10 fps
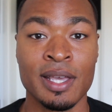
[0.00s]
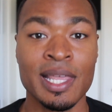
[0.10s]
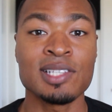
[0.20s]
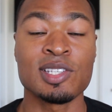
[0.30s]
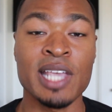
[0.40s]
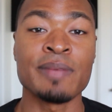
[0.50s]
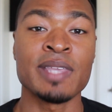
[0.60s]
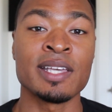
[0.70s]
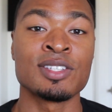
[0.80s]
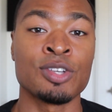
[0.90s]
That's the same
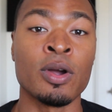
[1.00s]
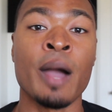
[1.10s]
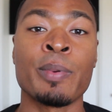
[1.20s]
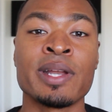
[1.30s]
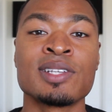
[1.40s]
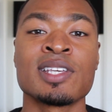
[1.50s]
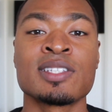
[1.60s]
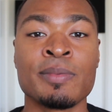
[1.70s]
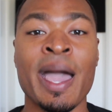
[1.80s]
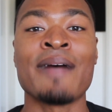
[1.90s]
thing as your operating
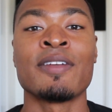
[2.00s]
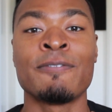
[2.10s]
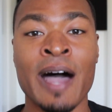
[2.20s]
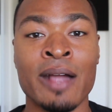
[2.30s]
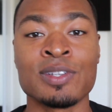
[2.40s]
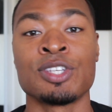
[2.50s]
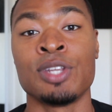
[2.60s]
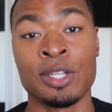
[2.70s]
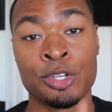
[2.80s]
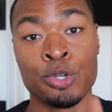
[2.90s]
system having a virus, and
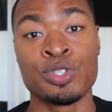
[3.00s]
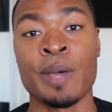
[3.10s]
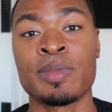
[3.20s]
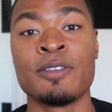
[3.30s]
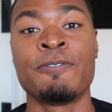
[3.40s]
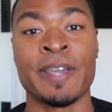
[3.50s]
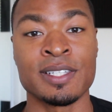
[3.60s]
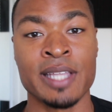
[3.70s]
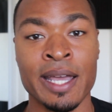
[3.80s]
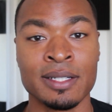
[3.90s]
you need to do something to
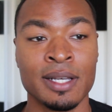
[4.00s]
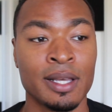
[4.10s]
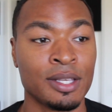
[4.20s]
fix that.